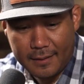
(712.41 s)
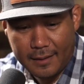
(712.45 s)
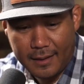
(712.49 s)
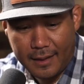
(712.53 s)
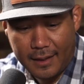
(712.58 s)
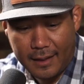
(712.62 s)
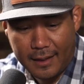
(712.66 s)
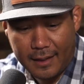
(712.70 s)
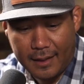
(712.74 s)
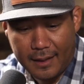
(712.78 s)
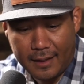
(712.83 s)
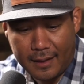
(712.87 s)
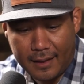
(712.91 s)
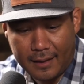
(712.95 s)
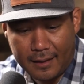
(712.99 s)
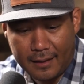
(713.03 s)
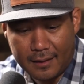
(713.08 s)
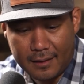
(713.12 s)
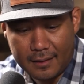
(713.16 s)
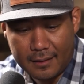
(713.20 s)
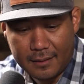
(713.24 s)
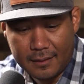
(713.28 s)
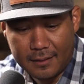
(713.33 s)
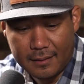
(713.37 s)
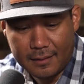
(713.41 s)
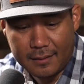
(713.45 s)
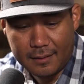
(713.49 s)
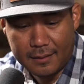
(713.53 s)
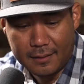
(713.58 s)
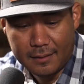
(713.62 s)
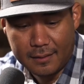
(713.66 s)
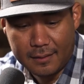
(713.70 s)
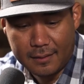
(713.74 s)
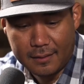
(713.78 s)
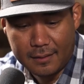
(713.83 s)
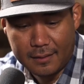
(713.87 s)
and
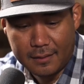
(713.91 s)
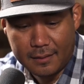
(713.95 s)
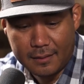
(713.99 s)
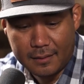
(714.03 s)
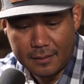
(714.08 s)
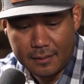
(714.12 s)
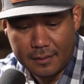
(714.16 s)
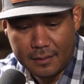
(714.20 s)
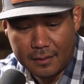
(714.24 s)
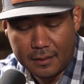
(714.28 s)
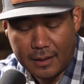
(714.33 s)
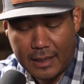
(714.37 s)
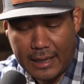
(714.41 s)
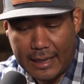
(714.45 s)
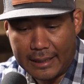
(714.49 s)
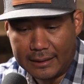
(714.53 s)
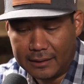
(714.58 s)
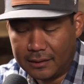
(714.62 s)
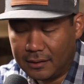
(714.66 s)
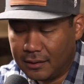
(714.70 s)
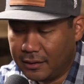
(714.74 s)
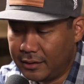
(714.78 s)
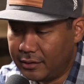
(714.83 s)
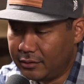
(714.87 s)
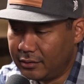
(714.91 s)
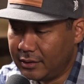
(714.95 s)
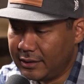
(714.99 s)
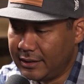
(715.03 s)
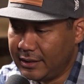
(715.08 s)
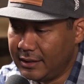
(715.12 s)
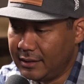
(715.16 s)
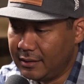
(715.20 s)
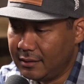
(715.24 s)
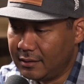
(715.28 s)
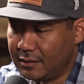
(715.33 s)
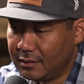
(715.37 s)
I
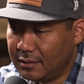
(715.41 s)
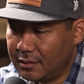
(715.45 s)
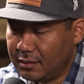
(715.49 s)
literally